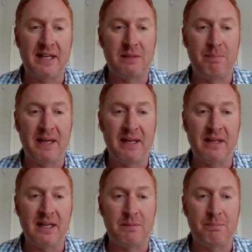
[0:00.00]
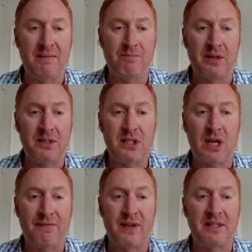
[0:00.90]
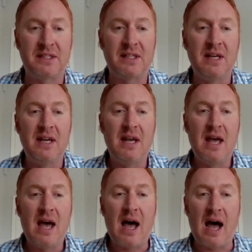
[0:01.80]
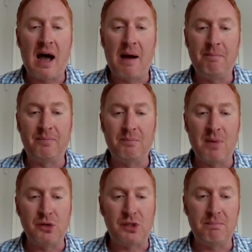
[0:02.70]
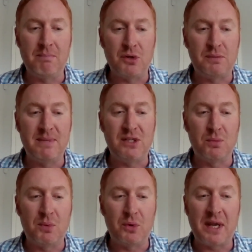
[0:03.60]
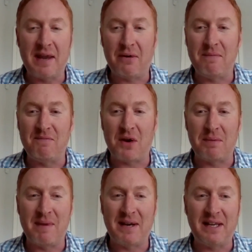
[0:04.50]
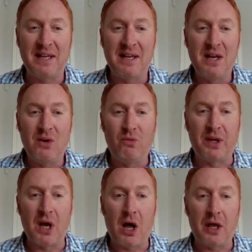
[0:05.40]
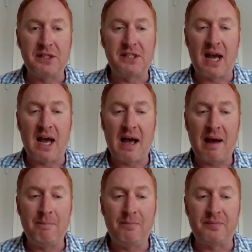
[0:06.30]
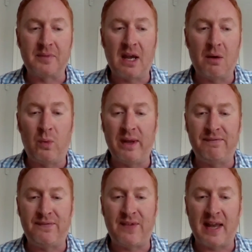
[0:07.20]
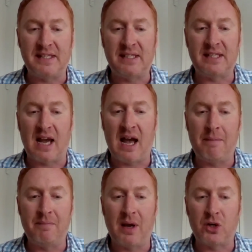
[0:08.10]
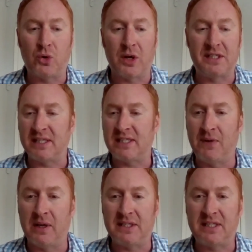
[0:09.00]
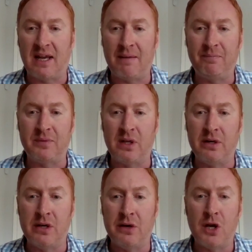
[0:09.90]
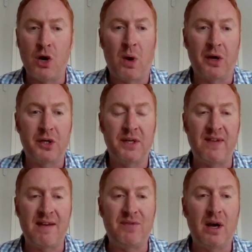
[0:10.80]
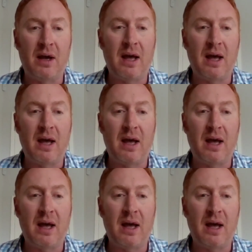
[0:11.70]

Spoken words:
it's been the toughest, most miserable year in very many regards. We've faced a crisis that no one could have ever